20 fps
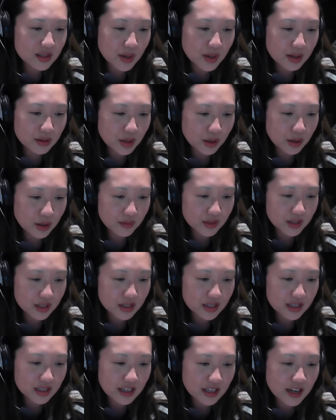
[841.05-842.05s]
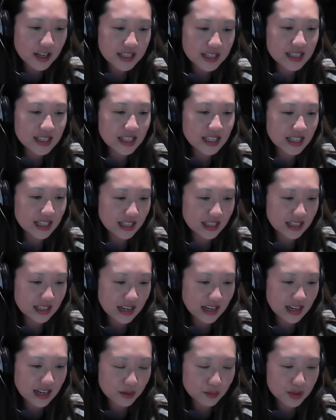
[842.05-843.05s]
around COVID-19
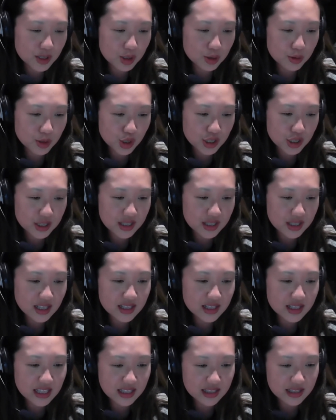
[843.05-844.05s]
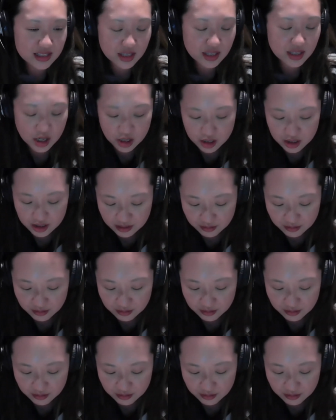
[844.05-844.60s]
and the restrictions that teens are currently